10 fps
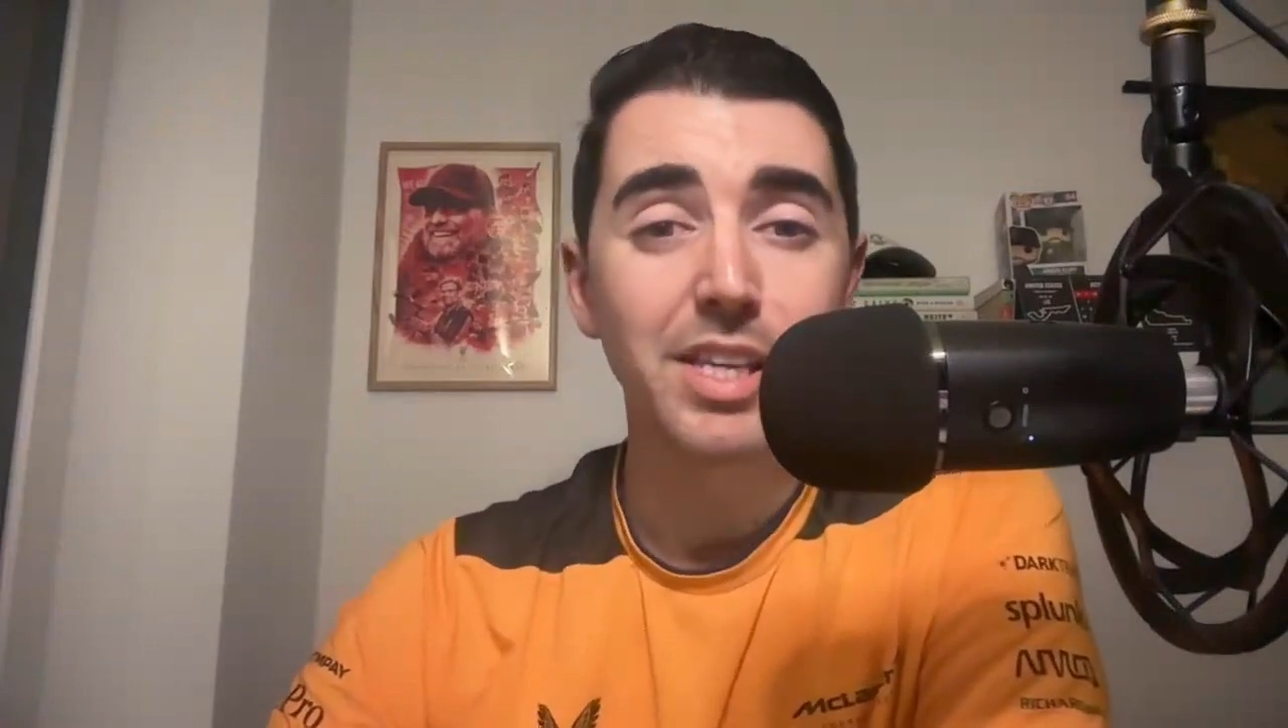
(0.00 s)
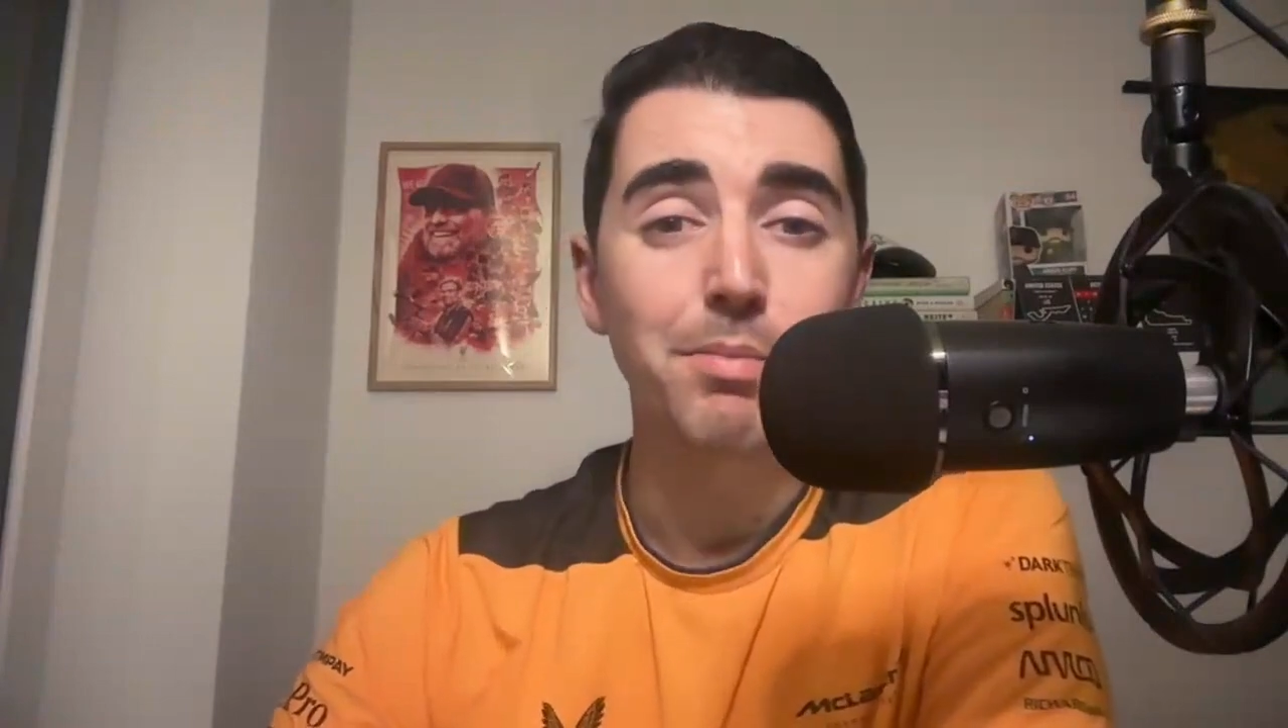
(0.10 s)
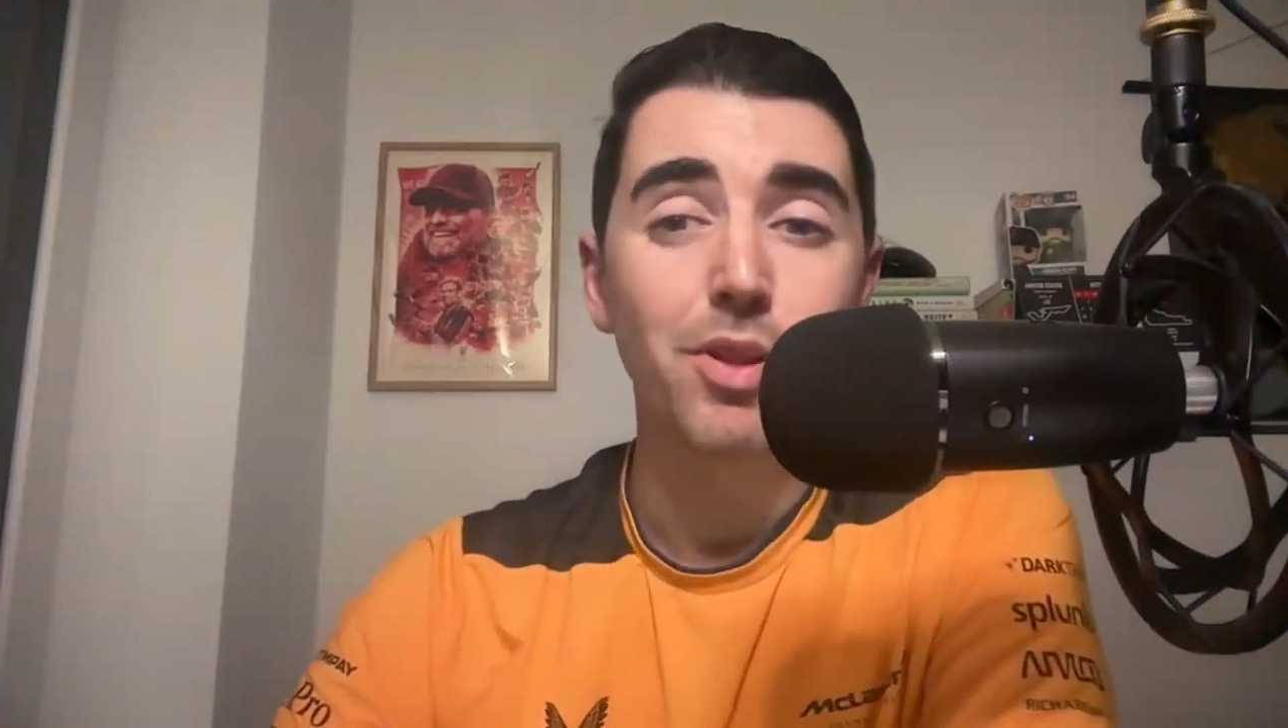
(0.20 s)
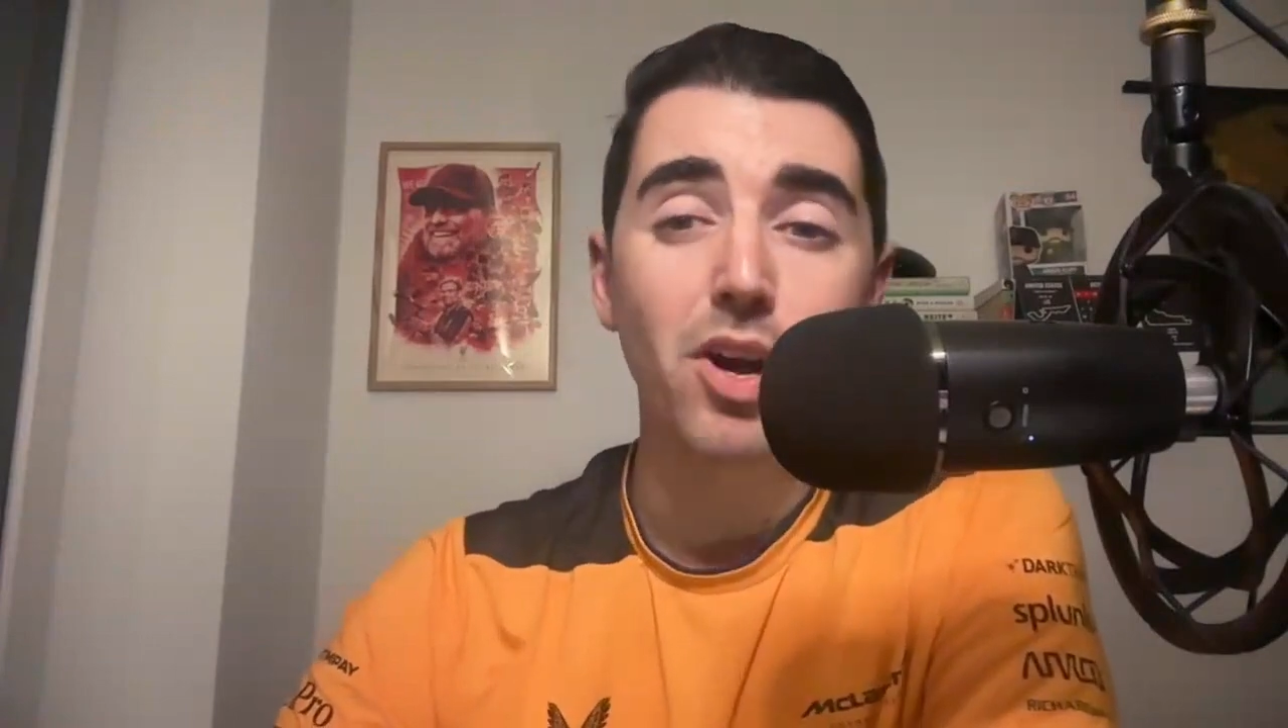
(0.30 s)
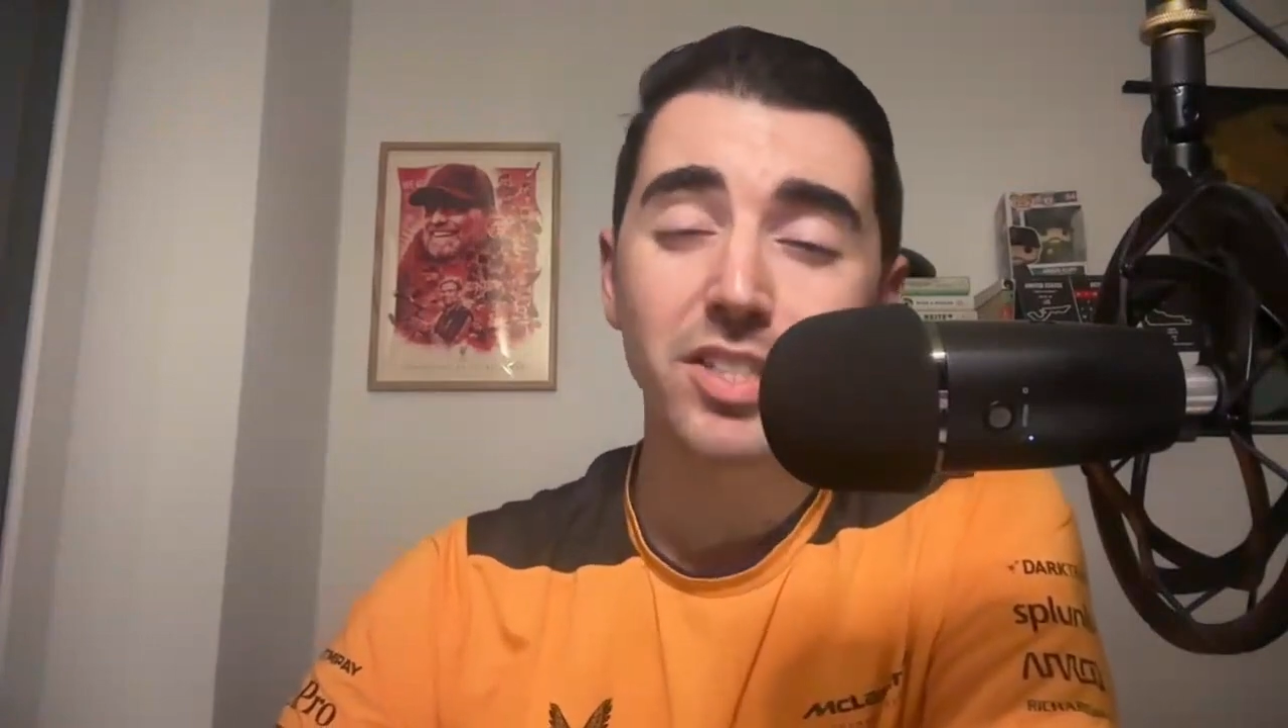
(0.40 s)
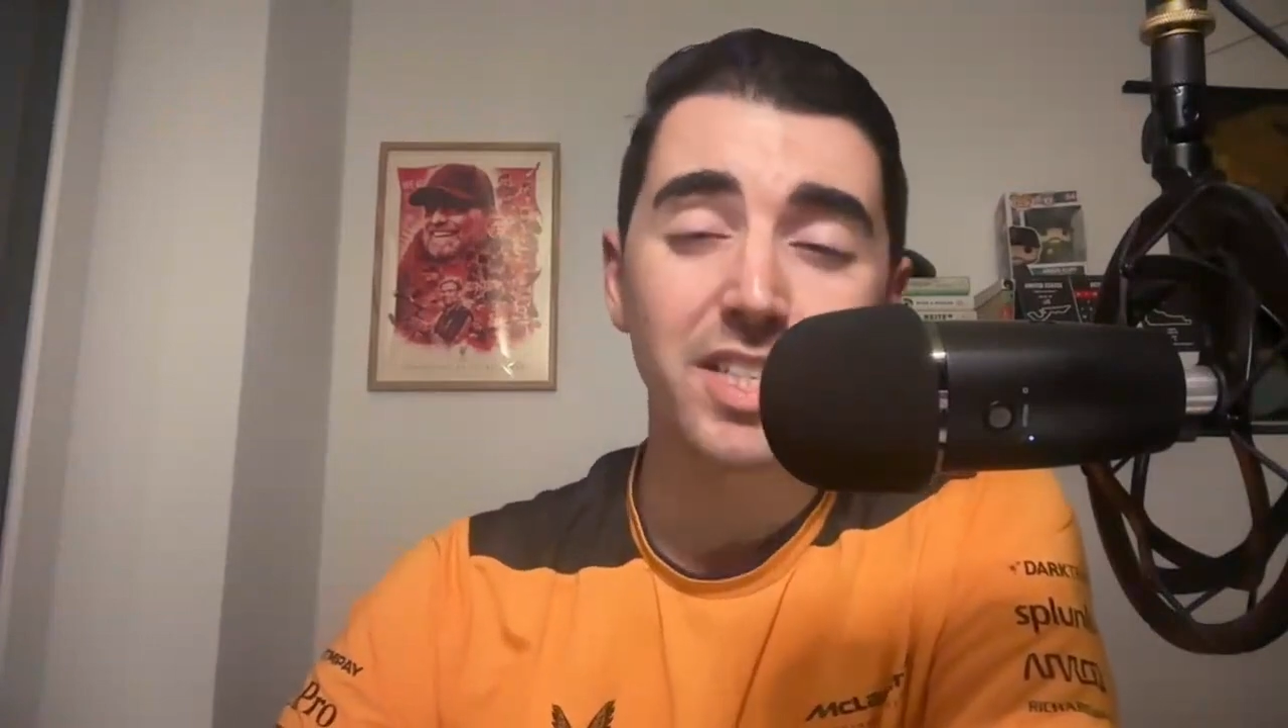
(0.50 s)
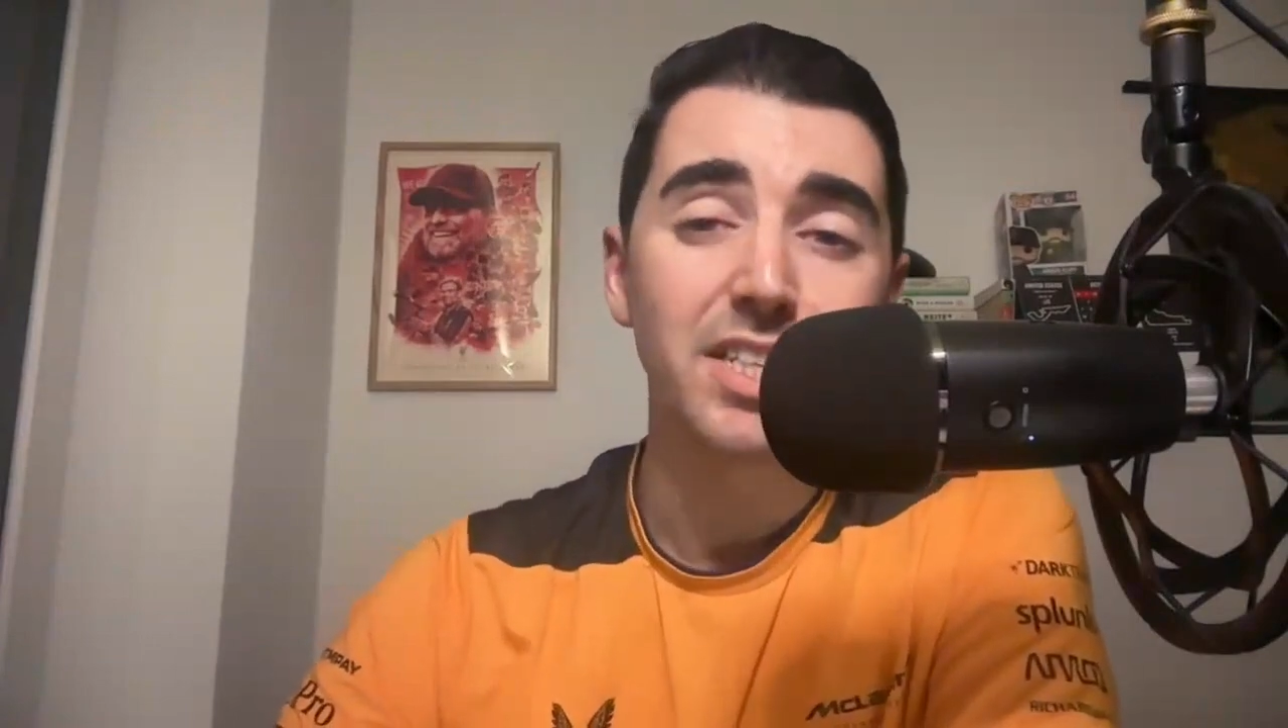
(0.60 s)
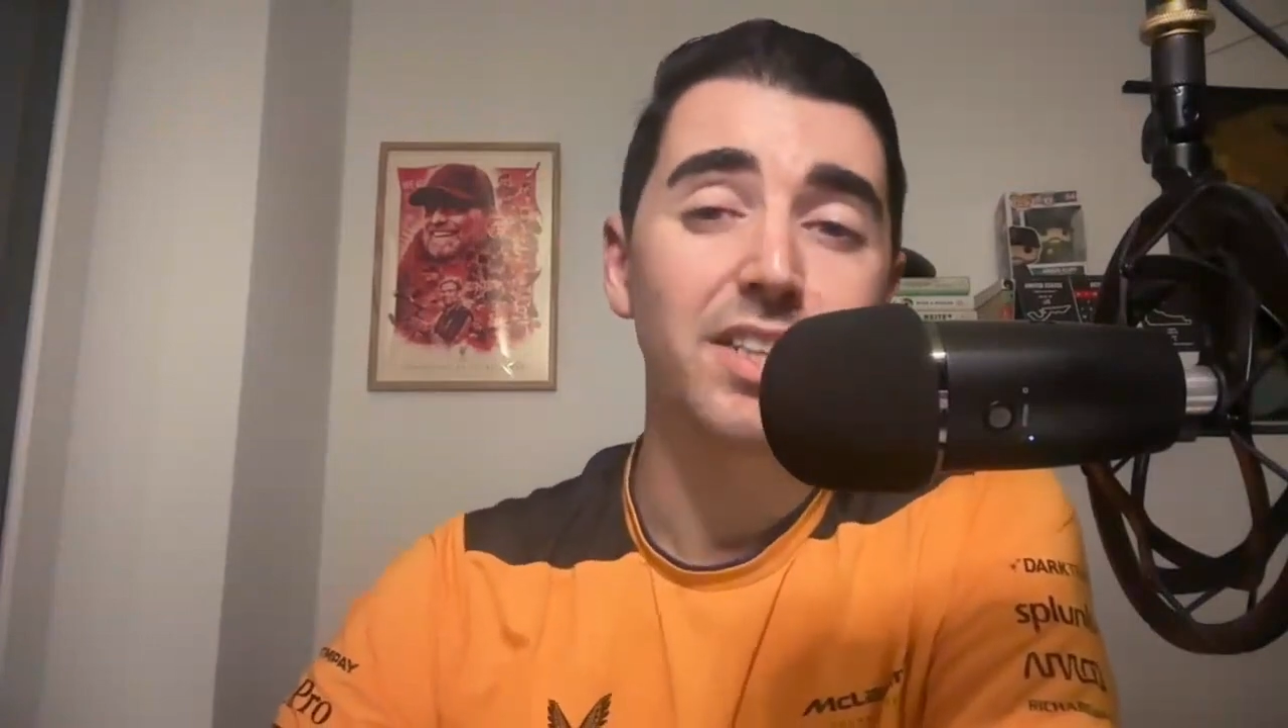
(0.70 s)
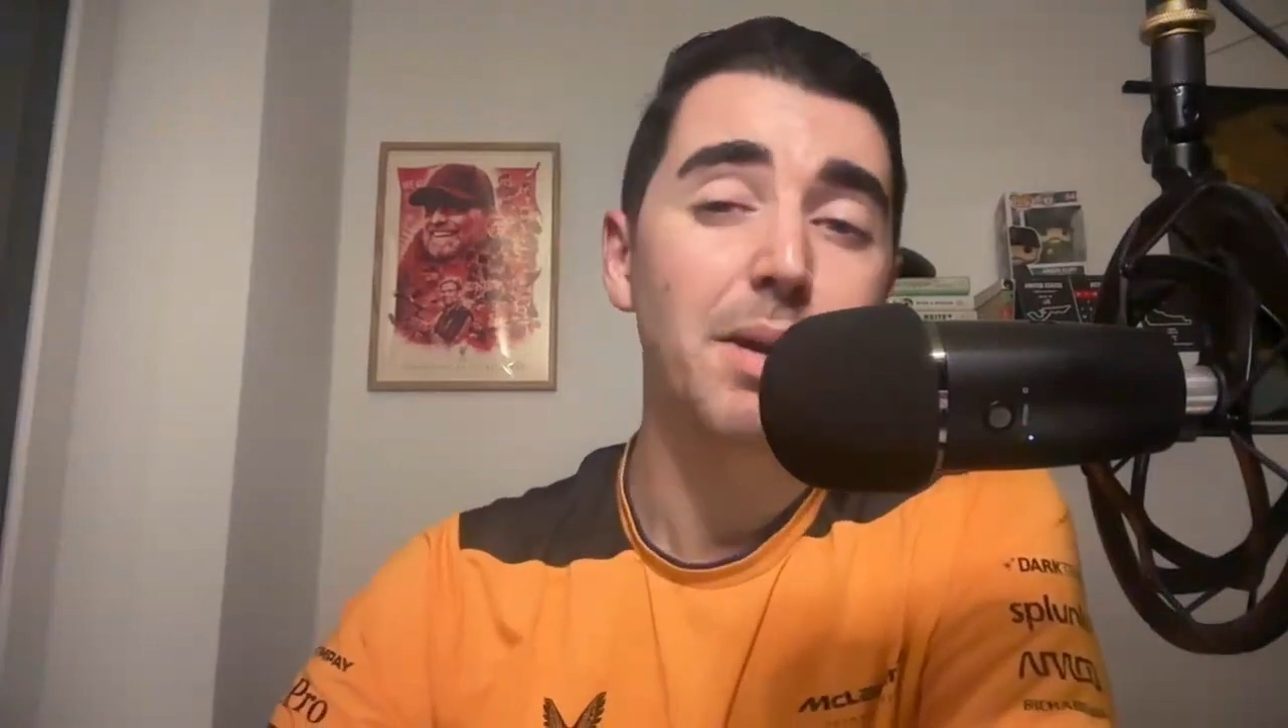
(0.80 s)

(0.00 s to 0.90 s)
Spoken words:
Liam Lawson?